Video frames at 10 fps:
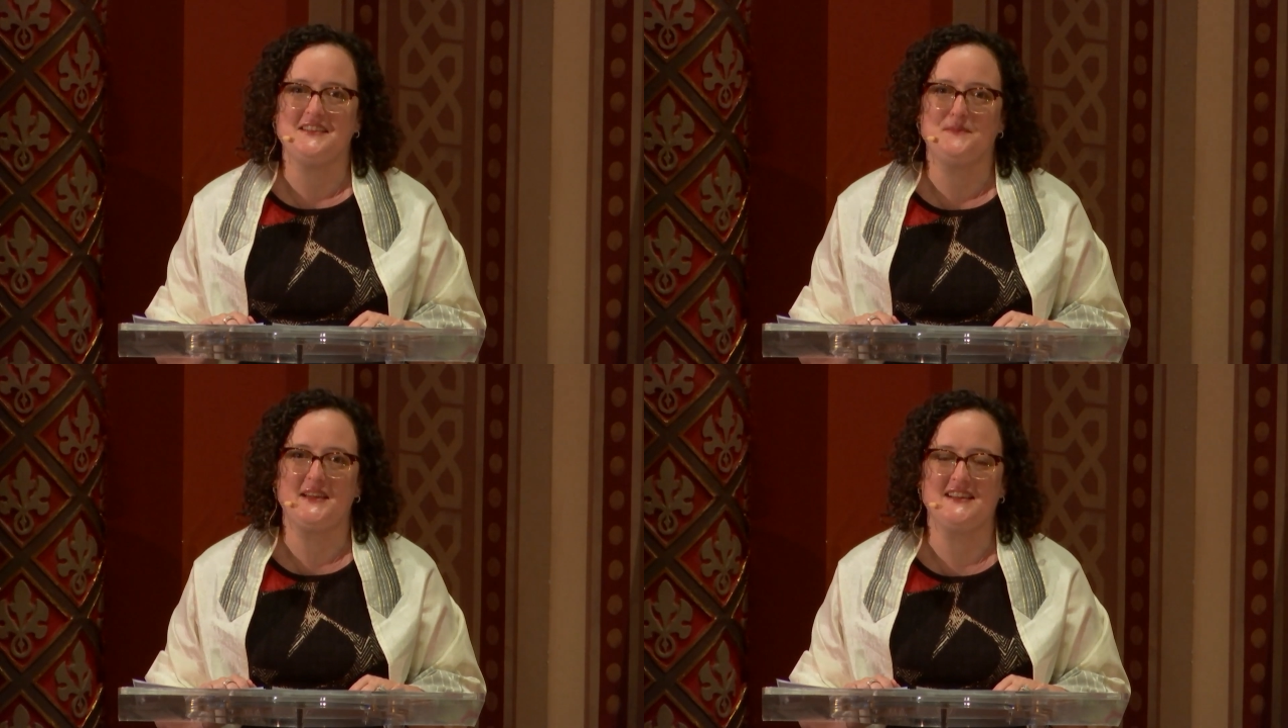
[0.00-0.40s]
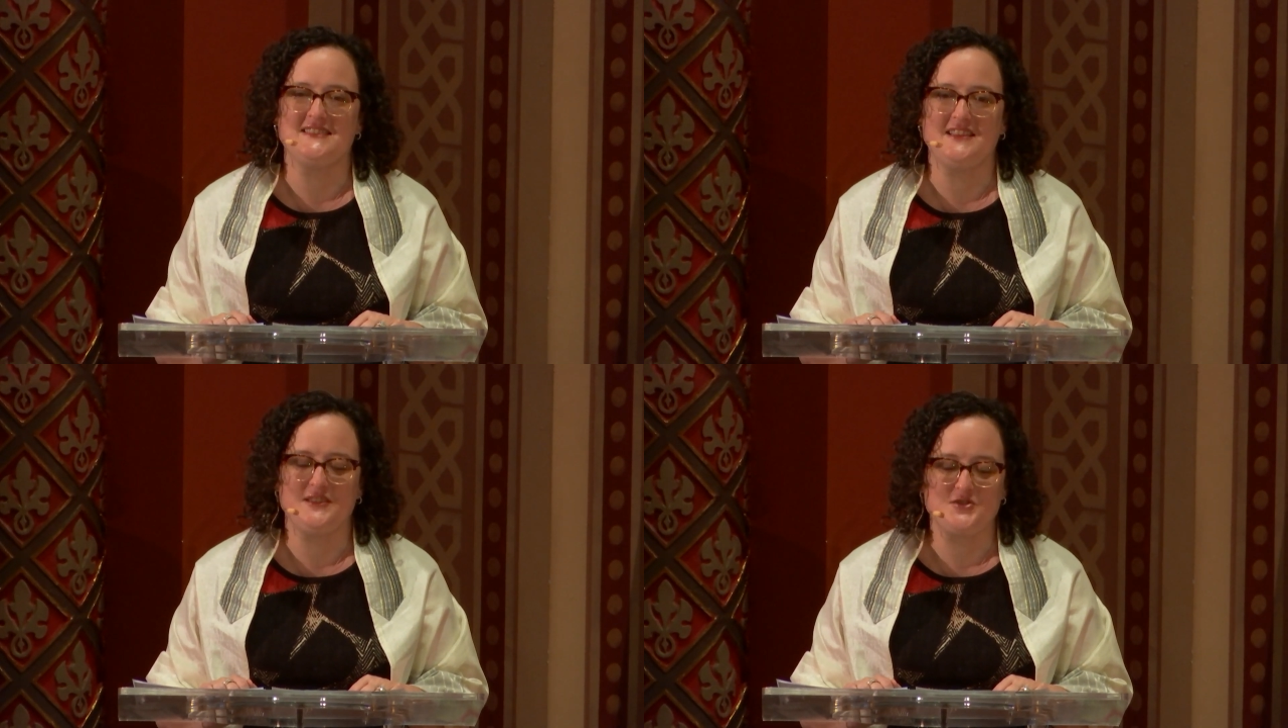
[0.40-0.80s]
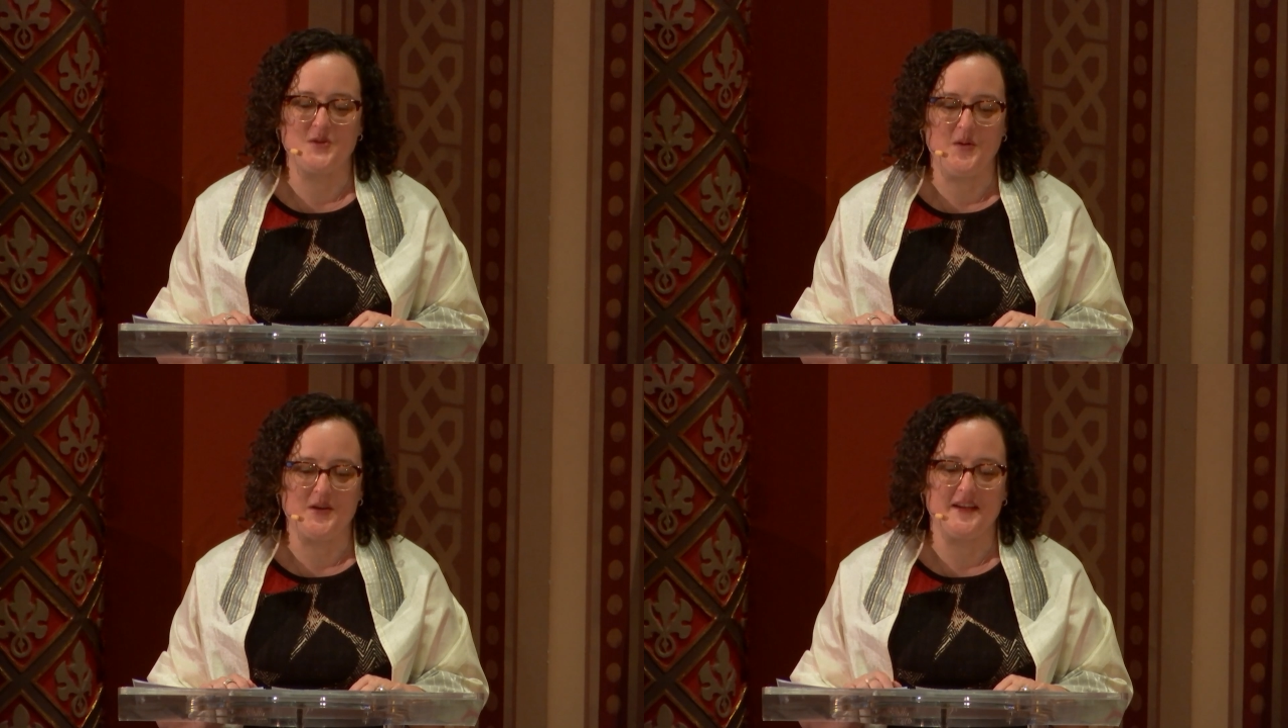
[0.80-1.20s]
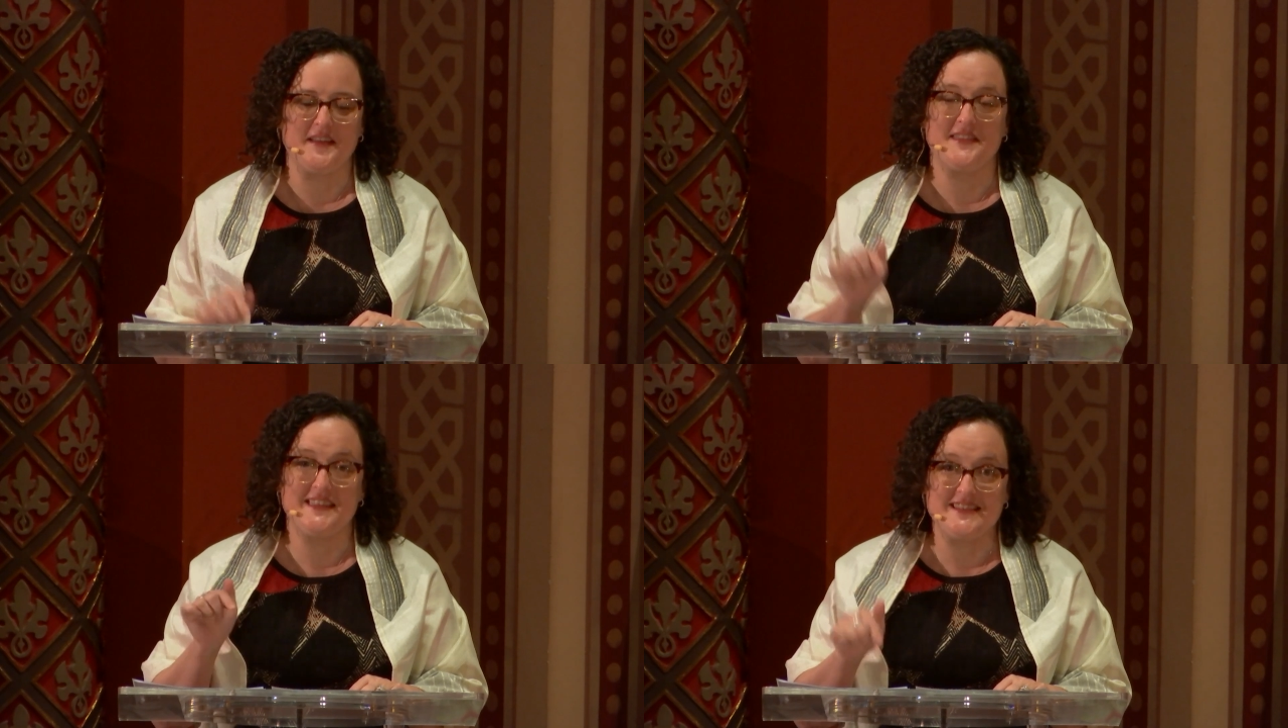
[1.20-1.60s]
because in the
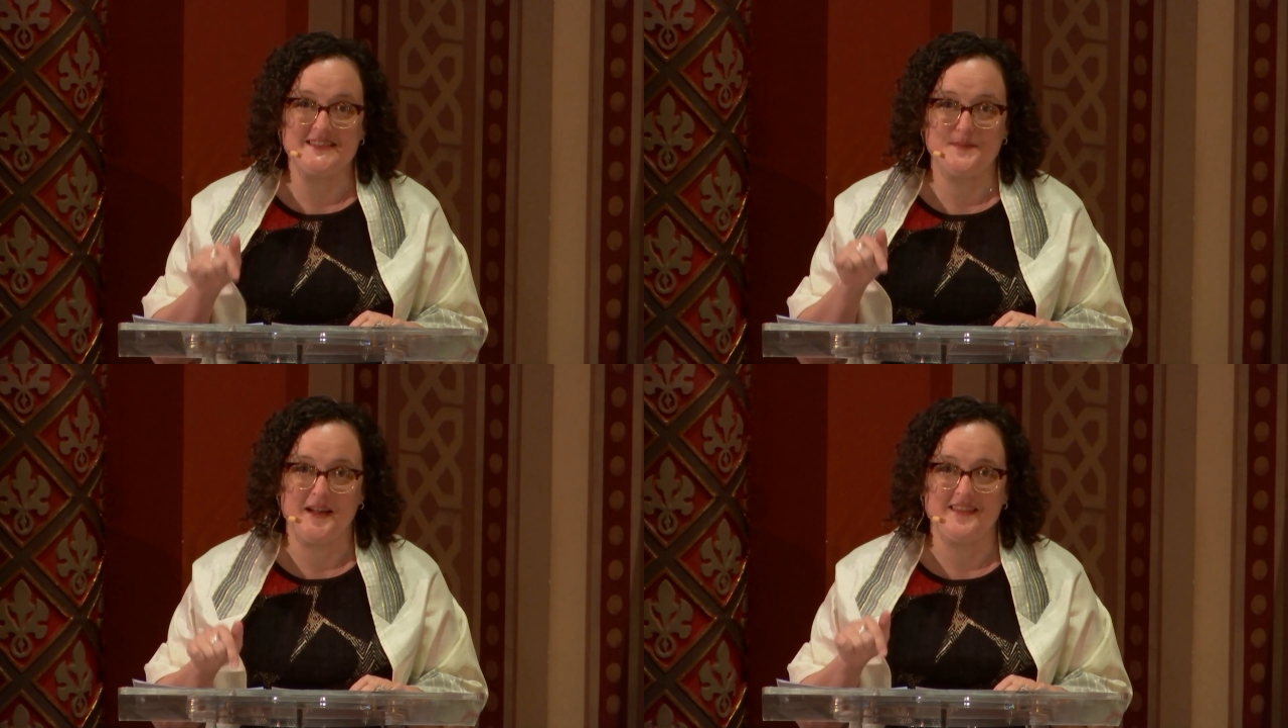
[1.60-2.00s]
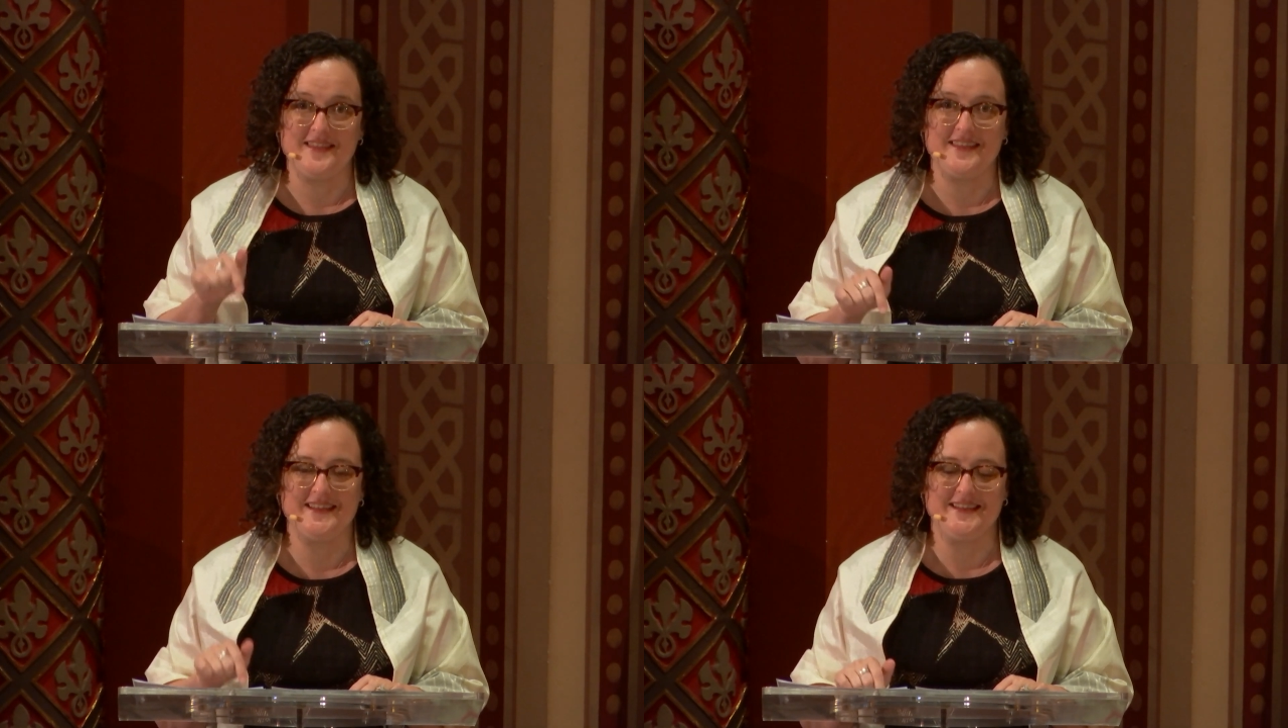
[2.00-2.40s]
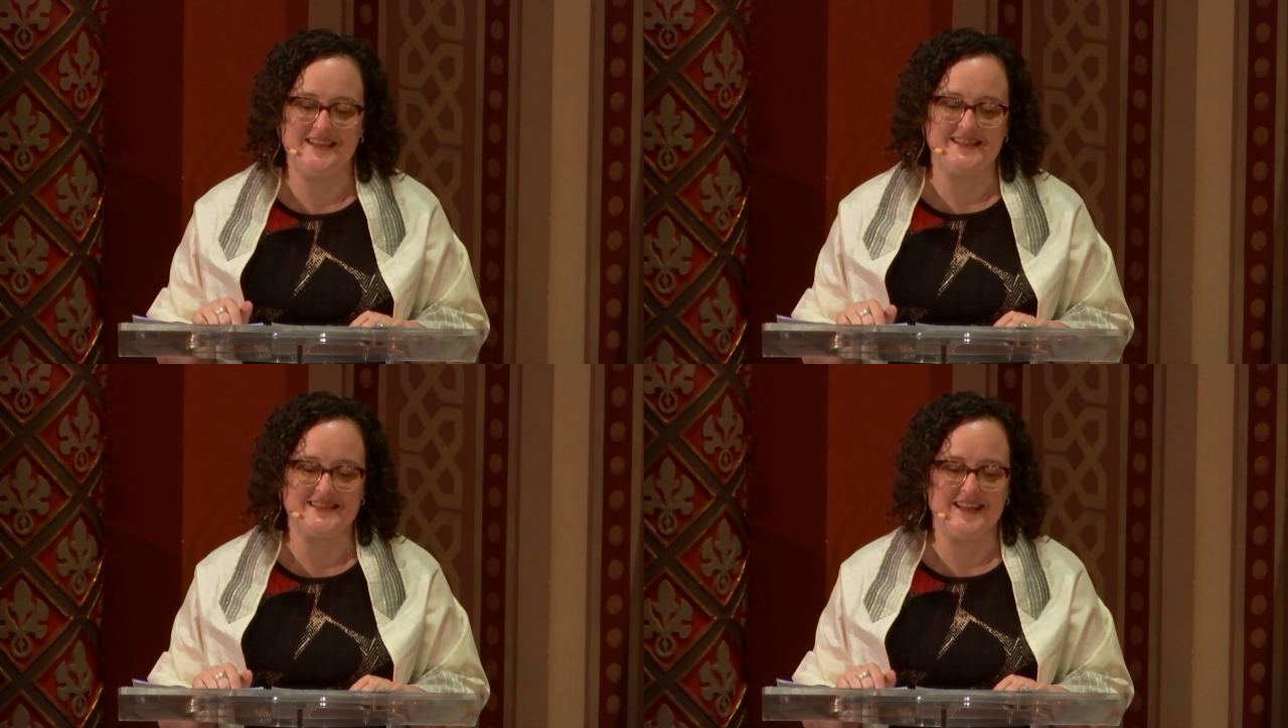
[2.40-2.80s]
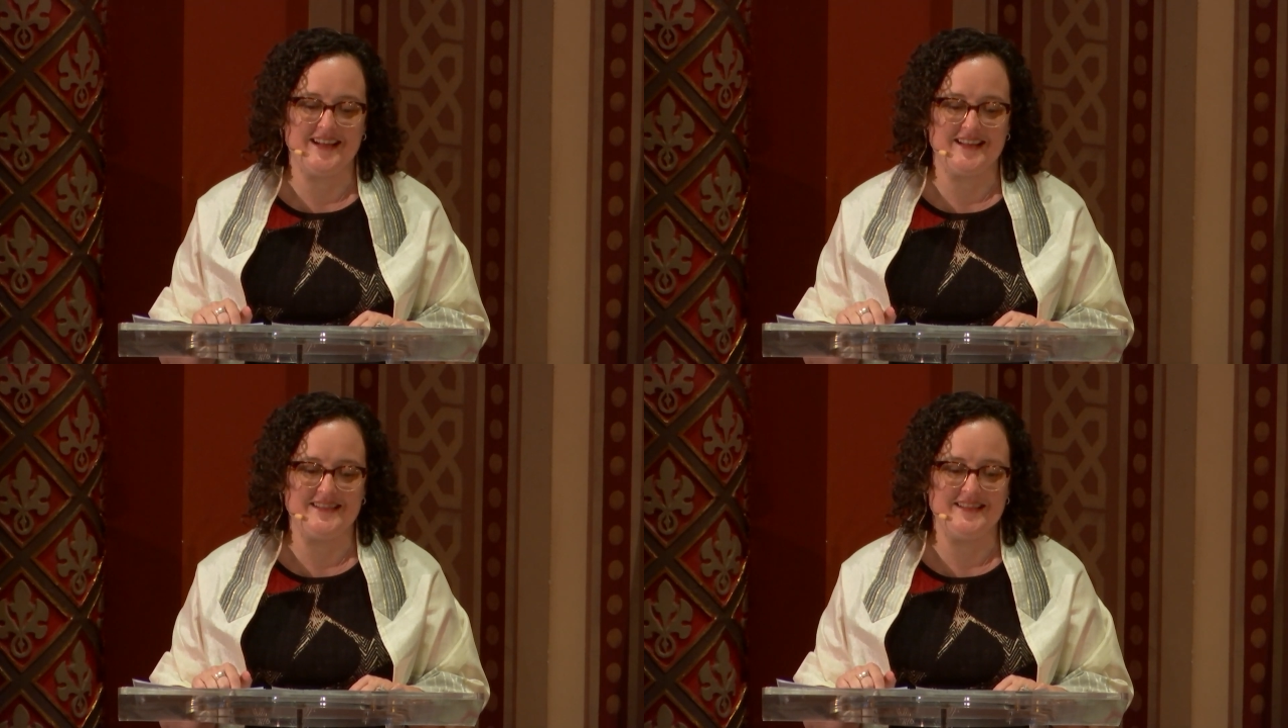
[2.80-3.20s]
Torah, this month,
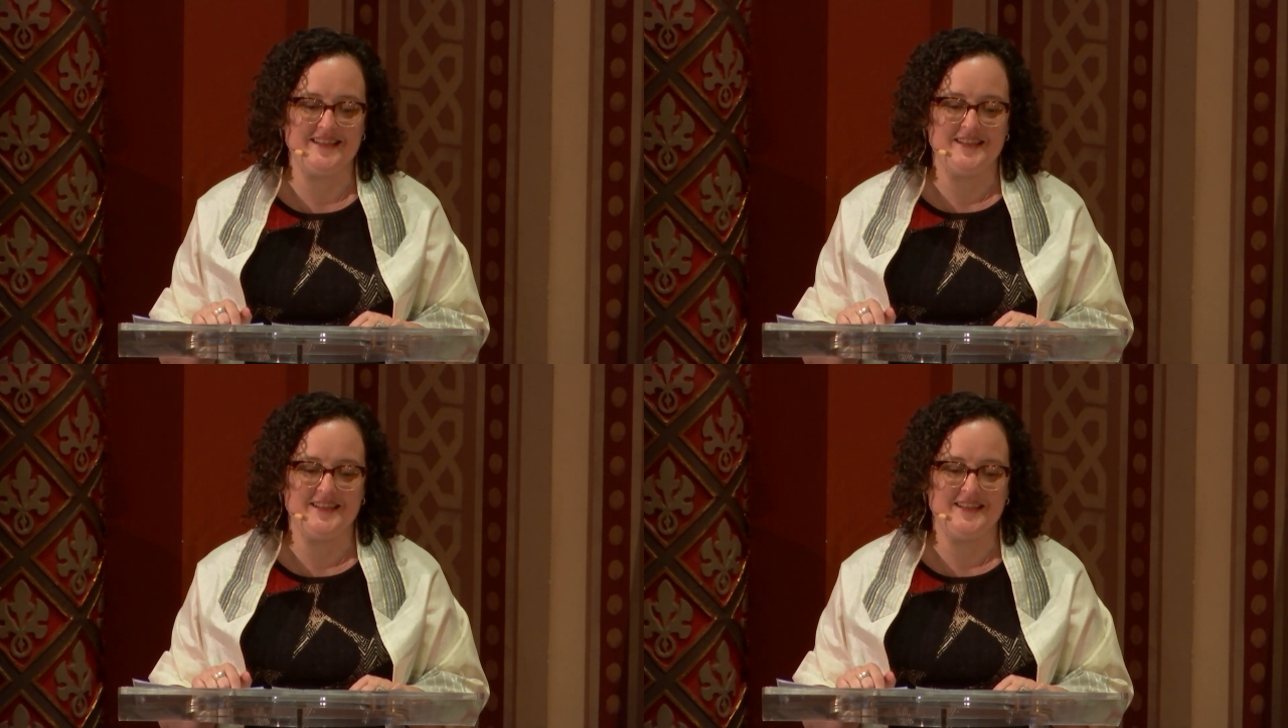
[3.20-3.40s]
Nisan,